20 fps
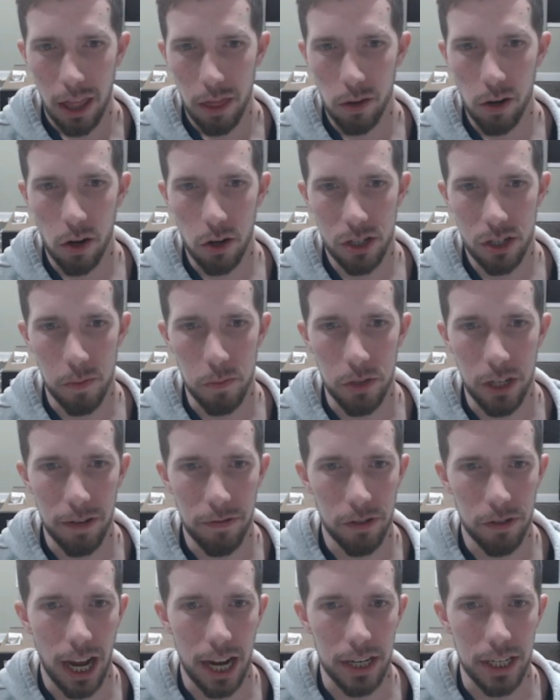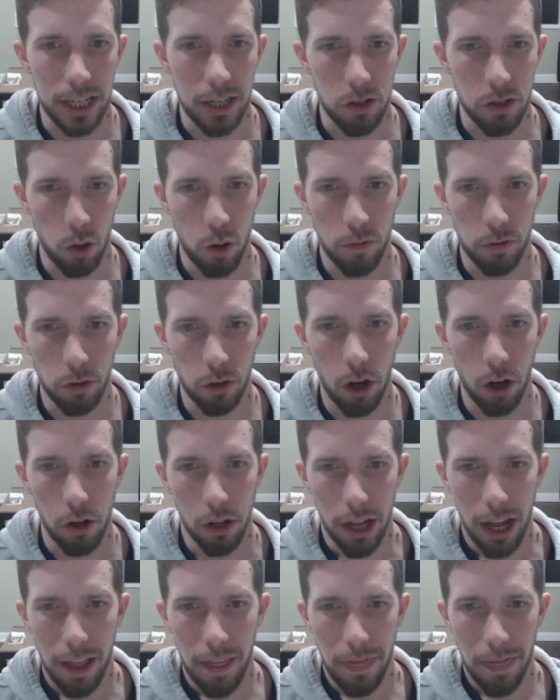There are some different ideas. Overall,